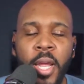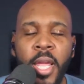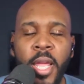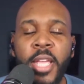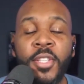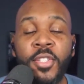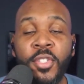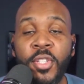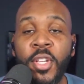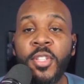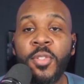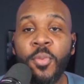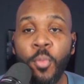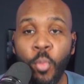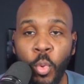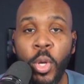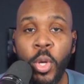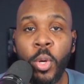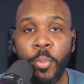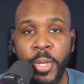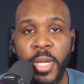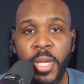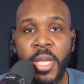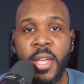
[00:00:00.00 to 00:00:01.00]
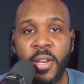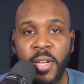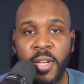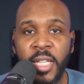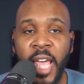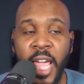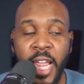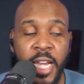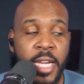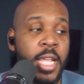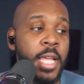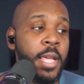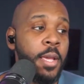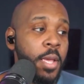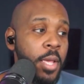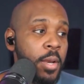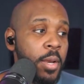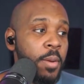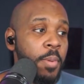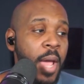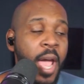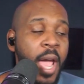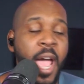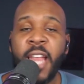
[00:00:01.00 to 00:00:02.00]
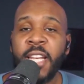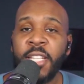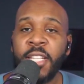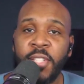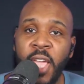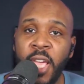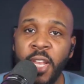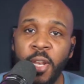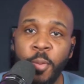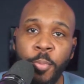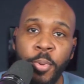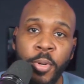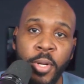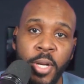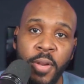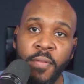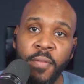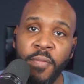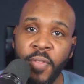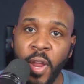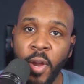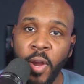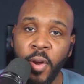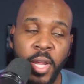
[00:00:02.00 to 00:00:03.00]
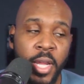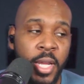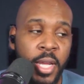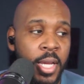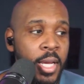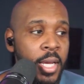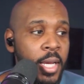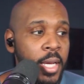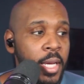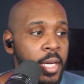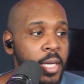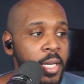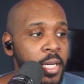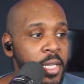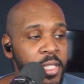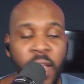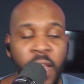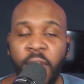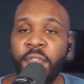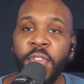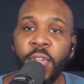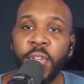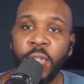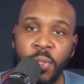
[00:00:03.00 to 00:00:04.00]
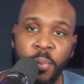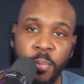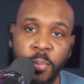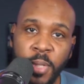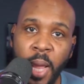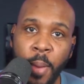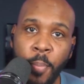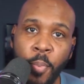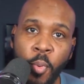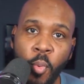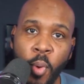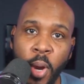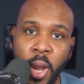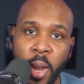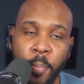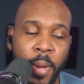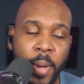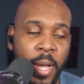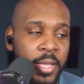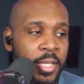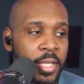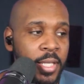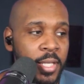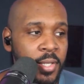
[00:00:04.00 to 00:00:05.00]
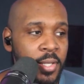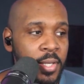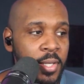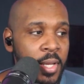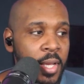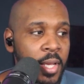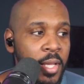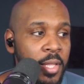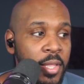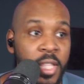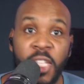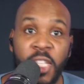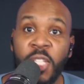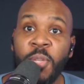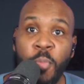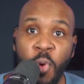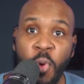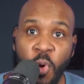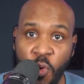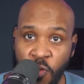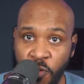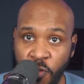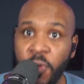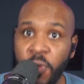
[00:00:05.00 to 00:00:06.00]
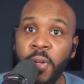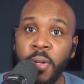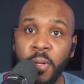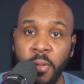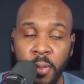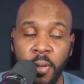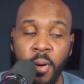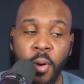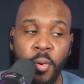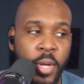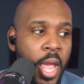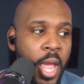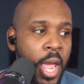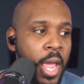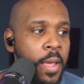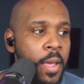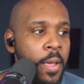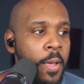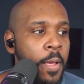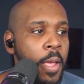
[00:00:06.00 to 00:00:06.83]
It's just will be enlightening. And I just had to put in very, because I feel some type of way about this move. Okay.